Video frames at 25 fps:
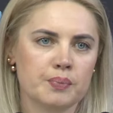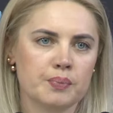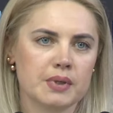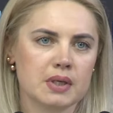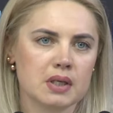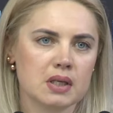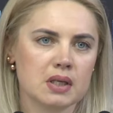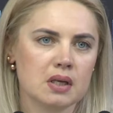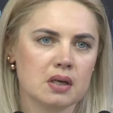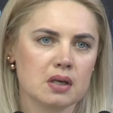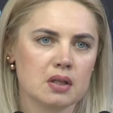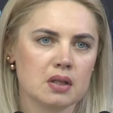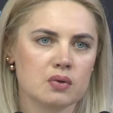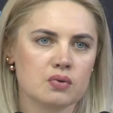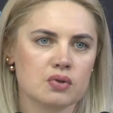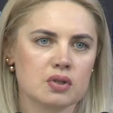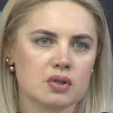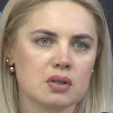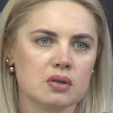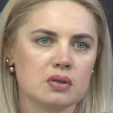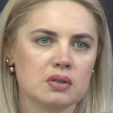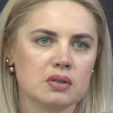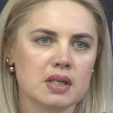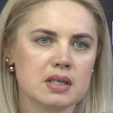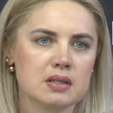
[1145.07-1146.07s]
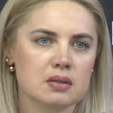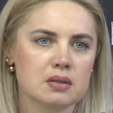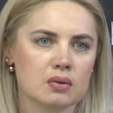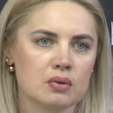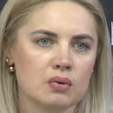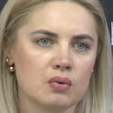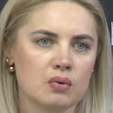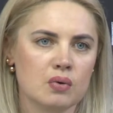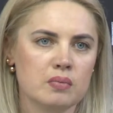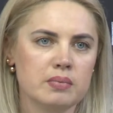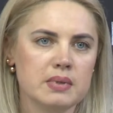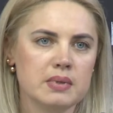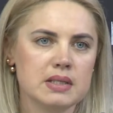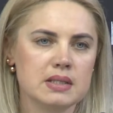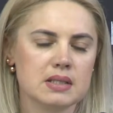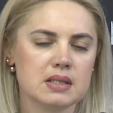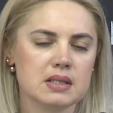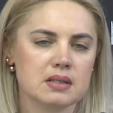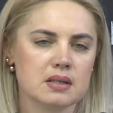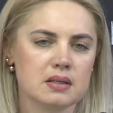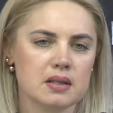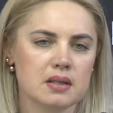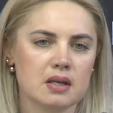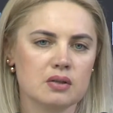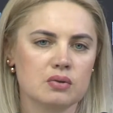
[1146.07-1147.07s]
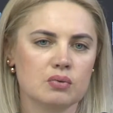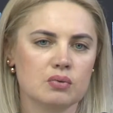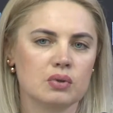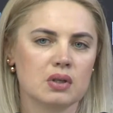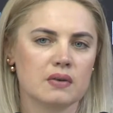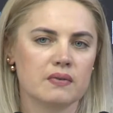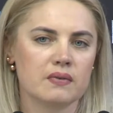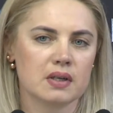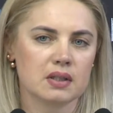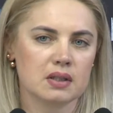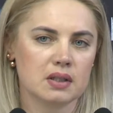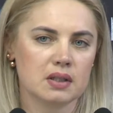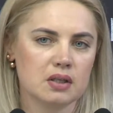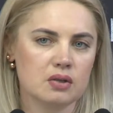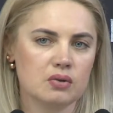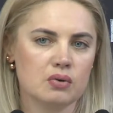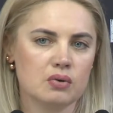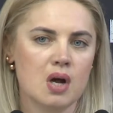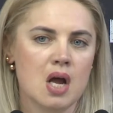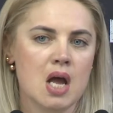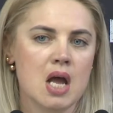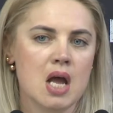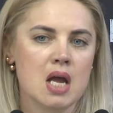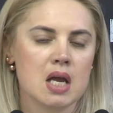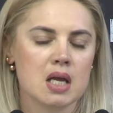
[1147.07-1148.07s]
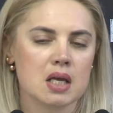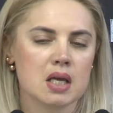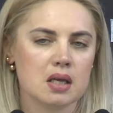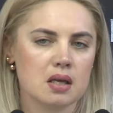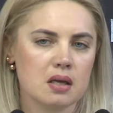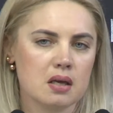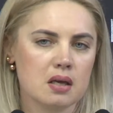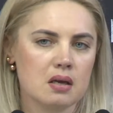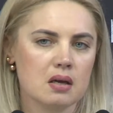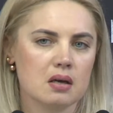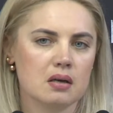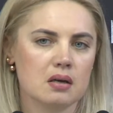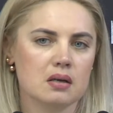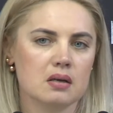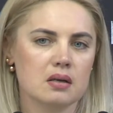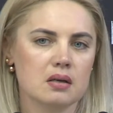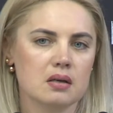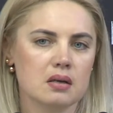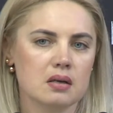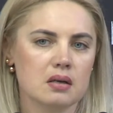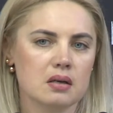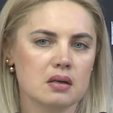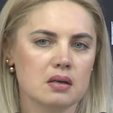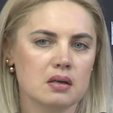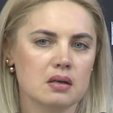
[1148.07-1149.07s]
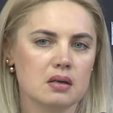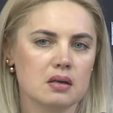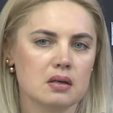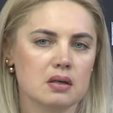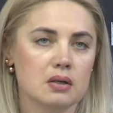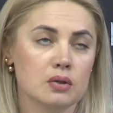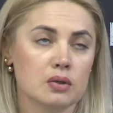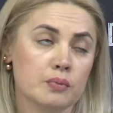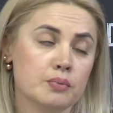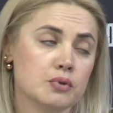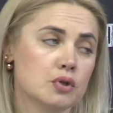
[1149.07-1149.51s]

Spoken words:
by bombardment in Kherson, and last week the boy's mother and